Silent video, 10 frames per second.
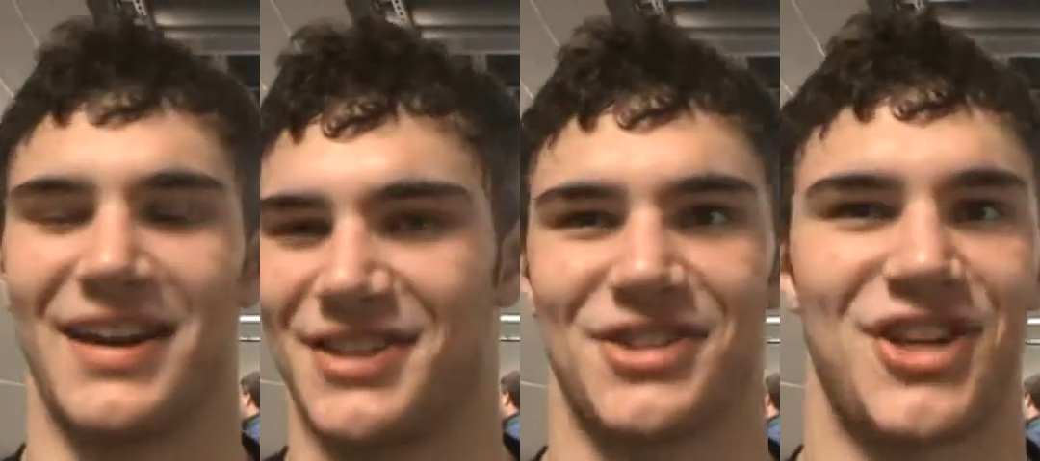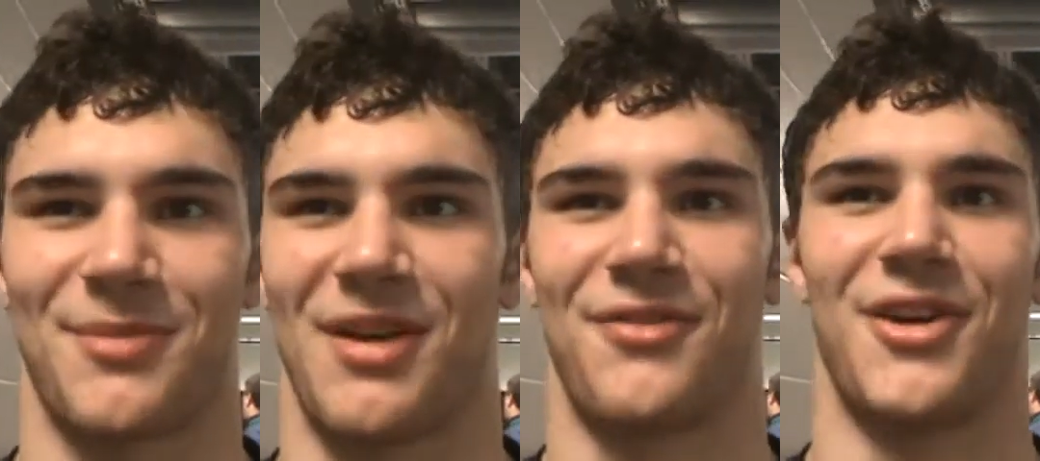I just
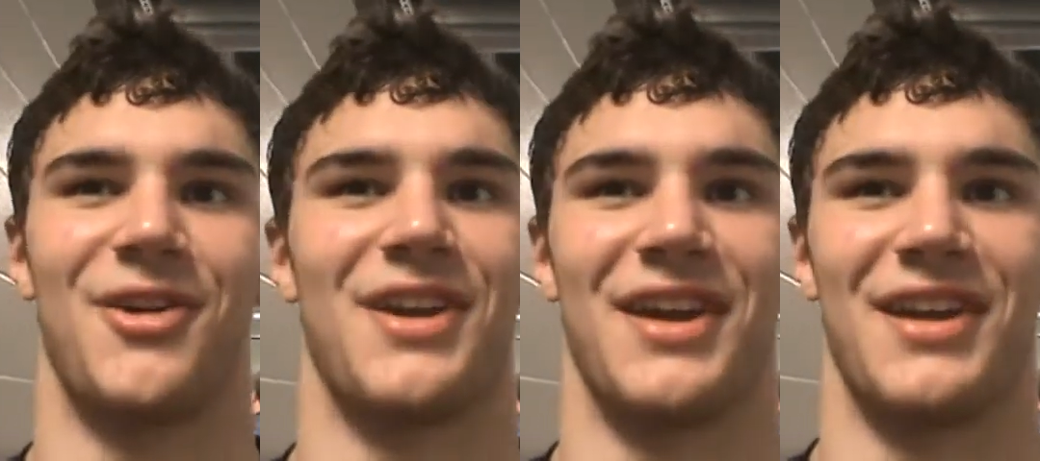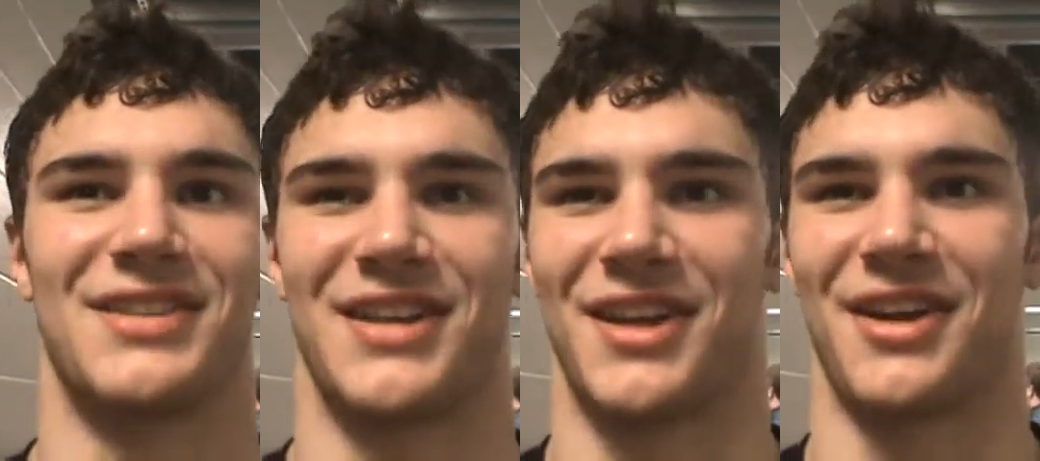checked my phone. Yeah,
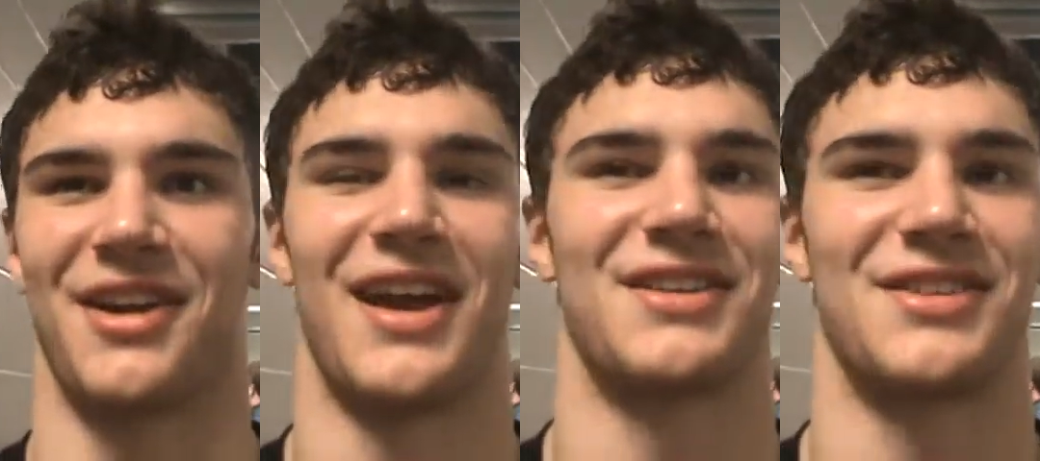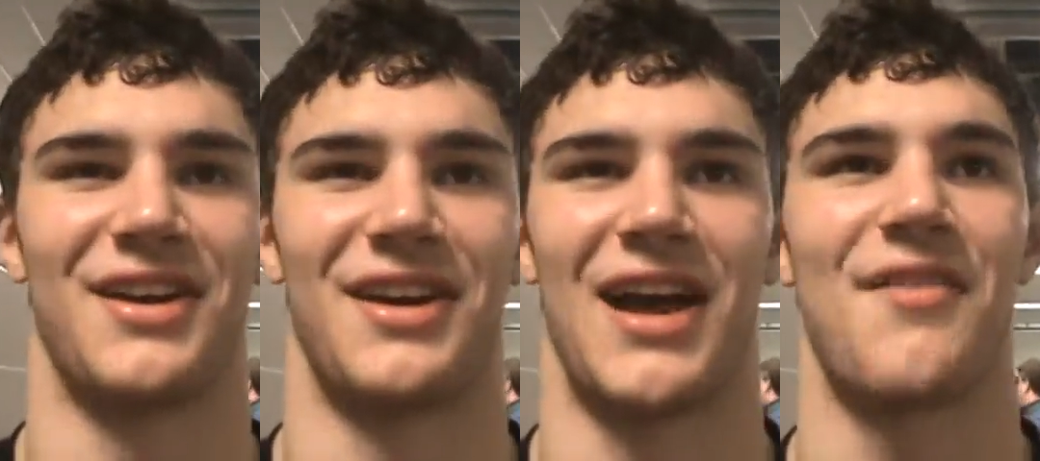he said congrats.
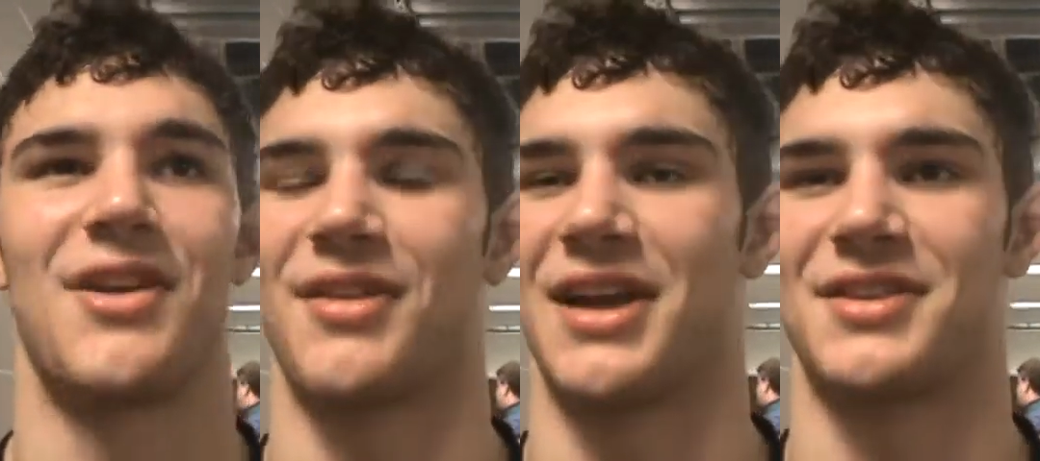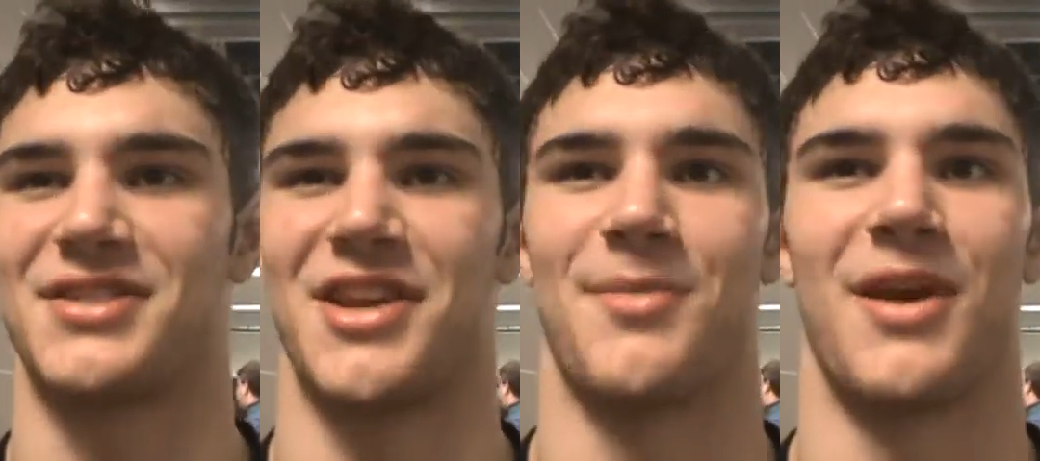Uh, I haven't even got to
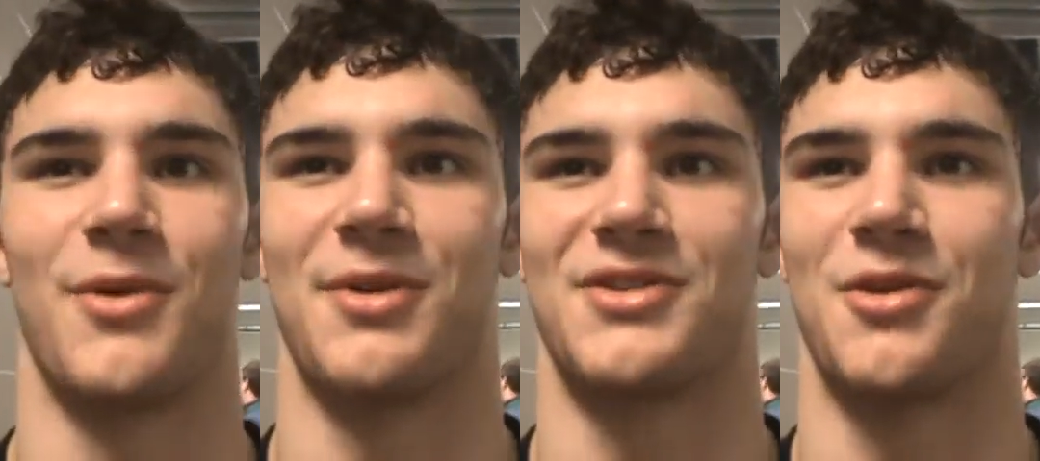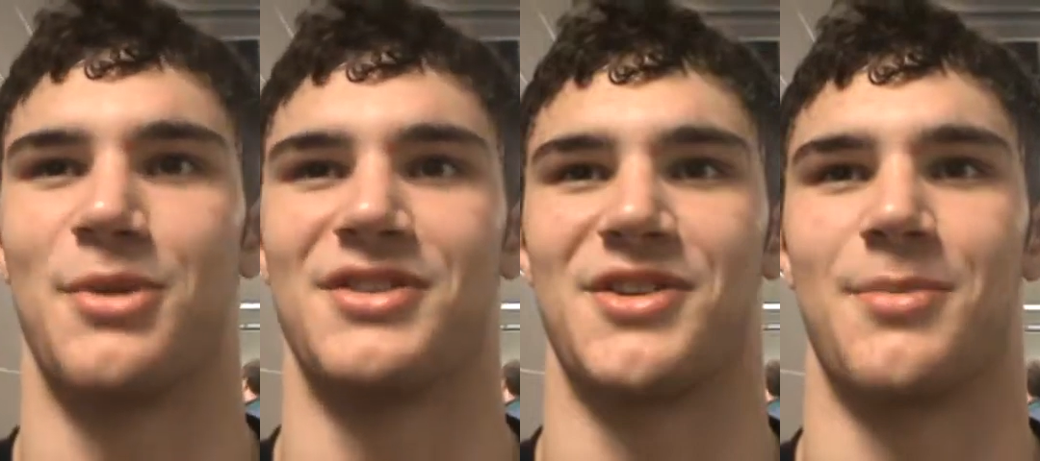see him yet. We've been so
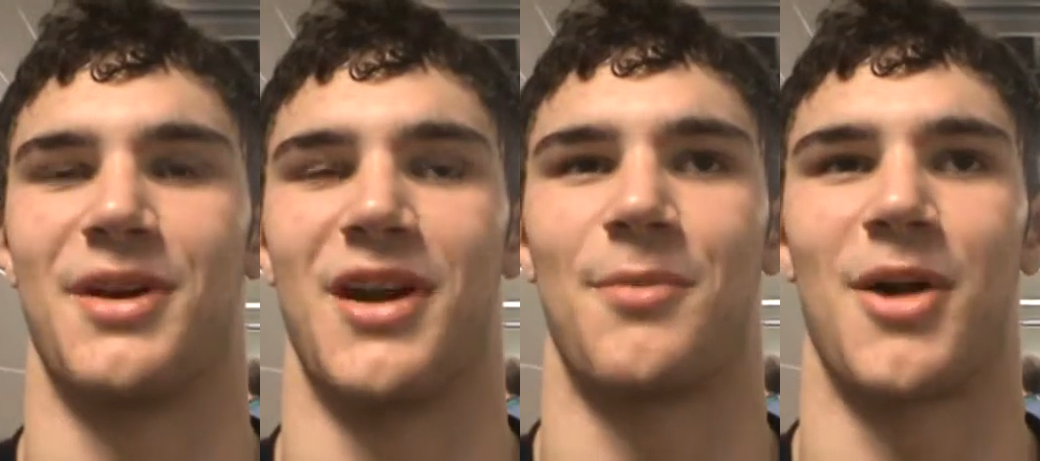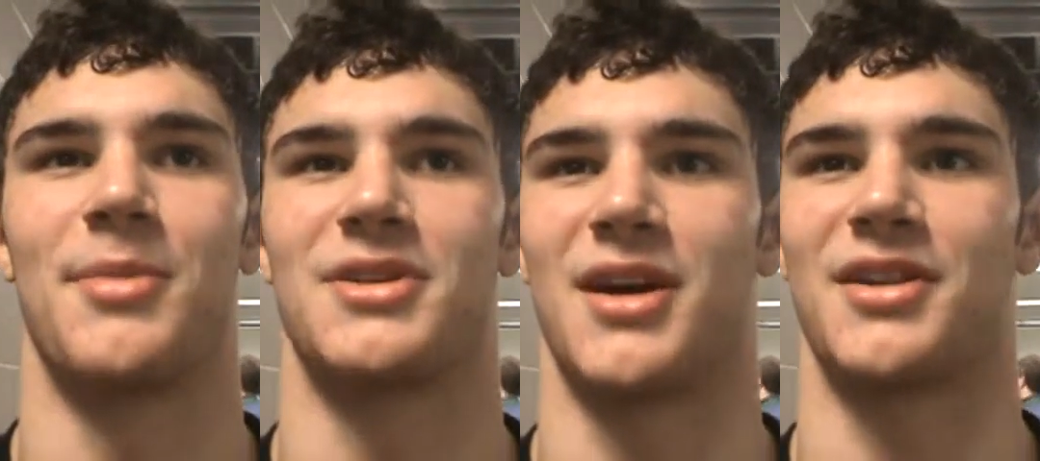busy, but I'll
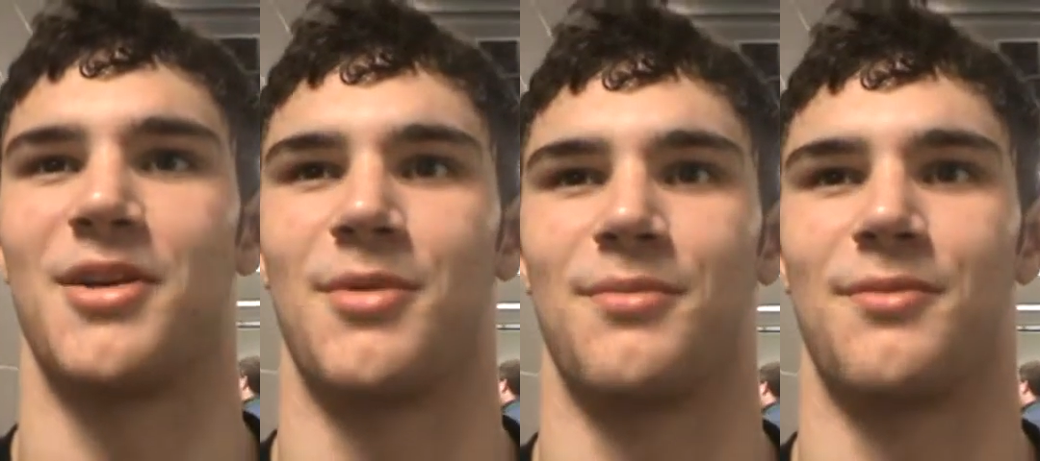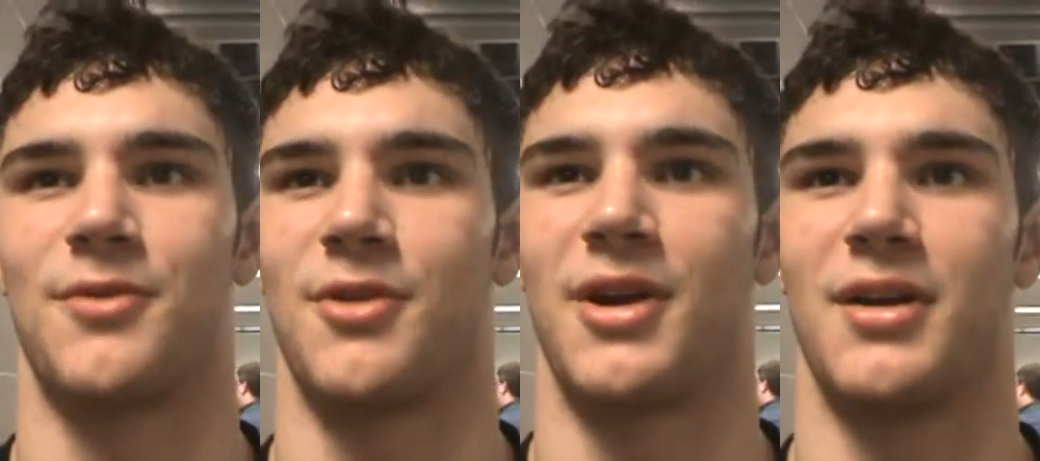probably talk to
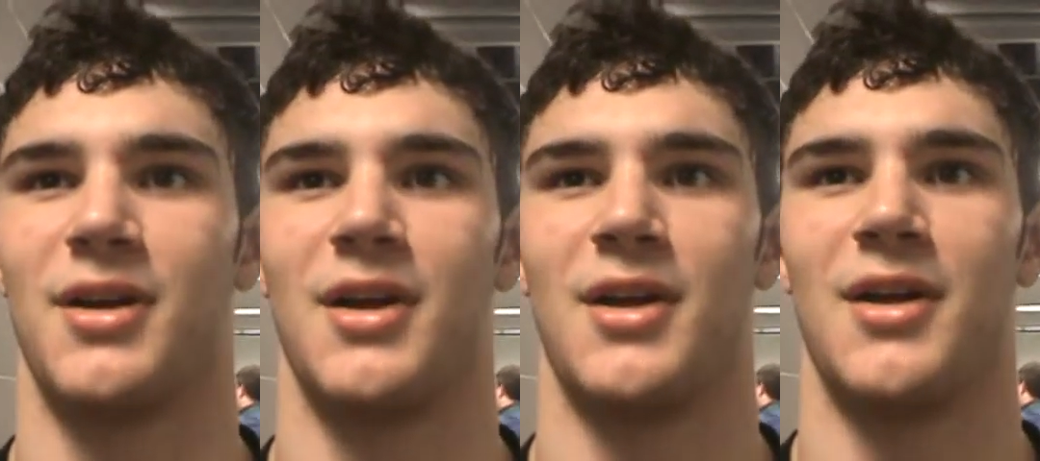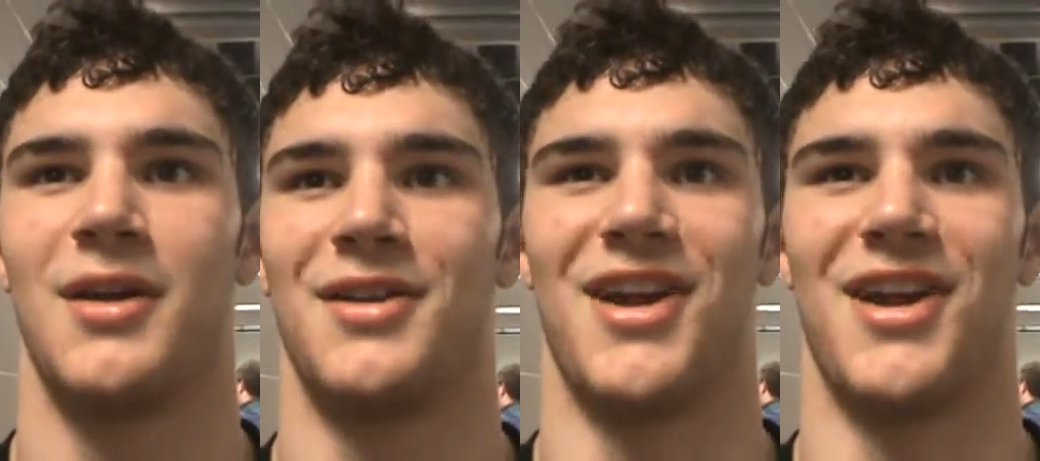him. He's not a bad guy.